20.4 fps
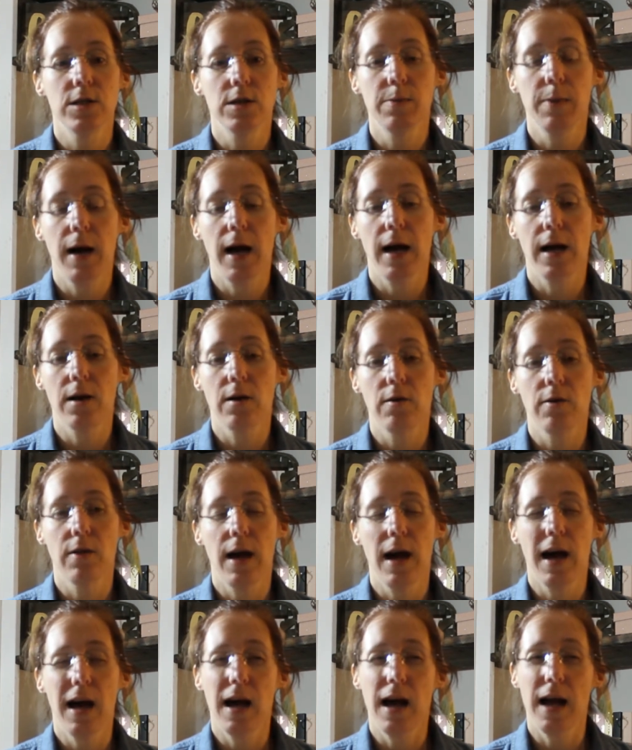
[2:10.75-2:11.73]
a pile
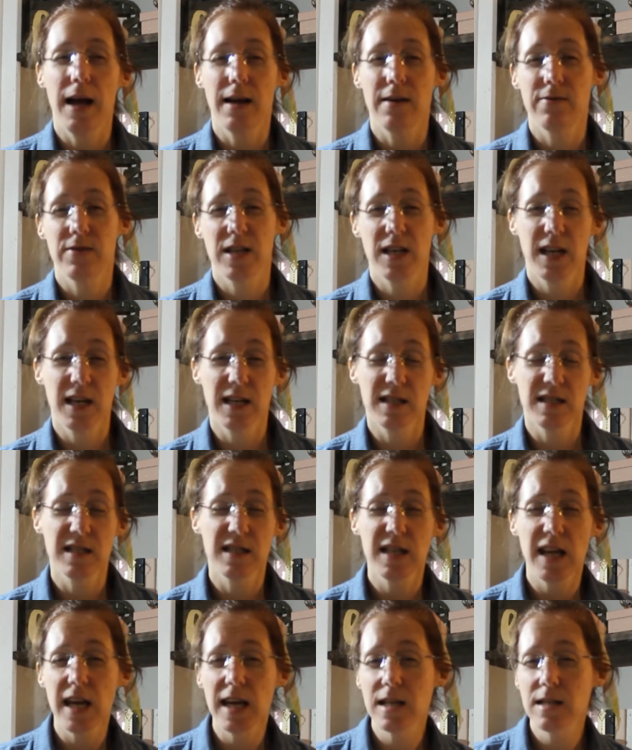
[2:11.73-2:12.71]
that I have to get
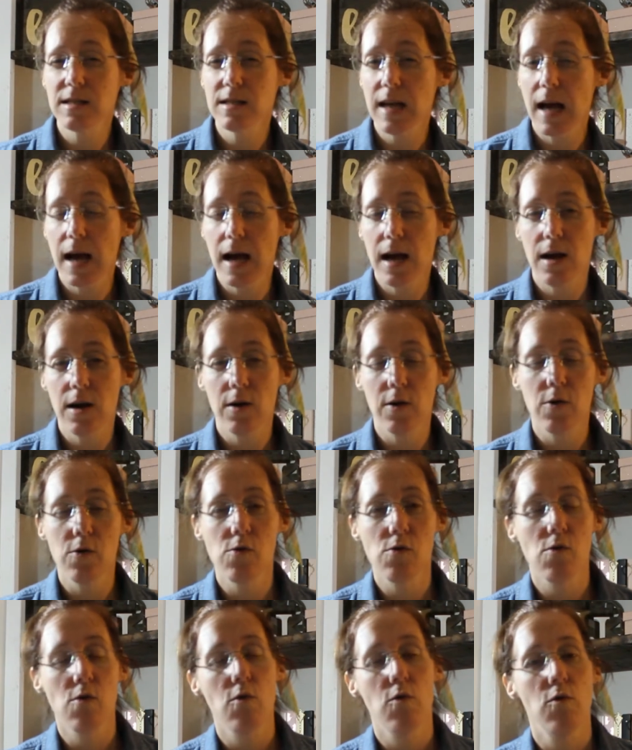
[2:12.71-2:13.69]
stains
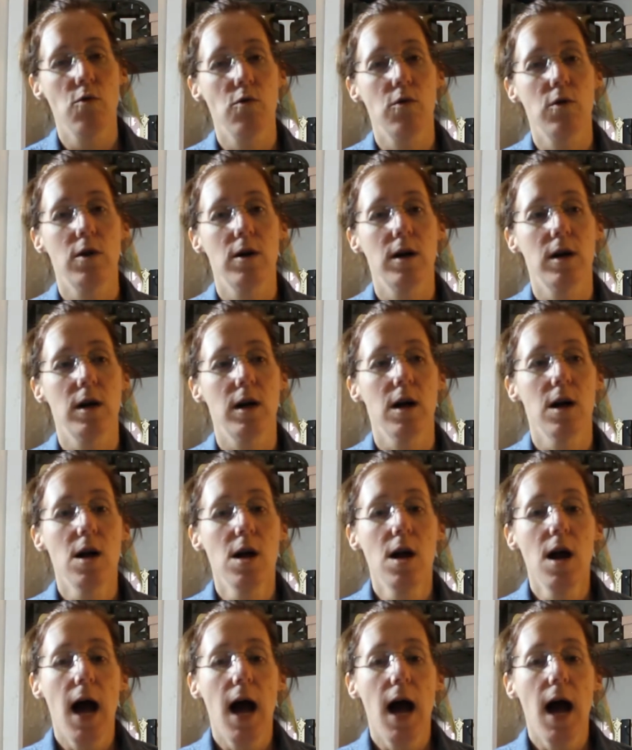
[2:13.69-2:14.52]
out, or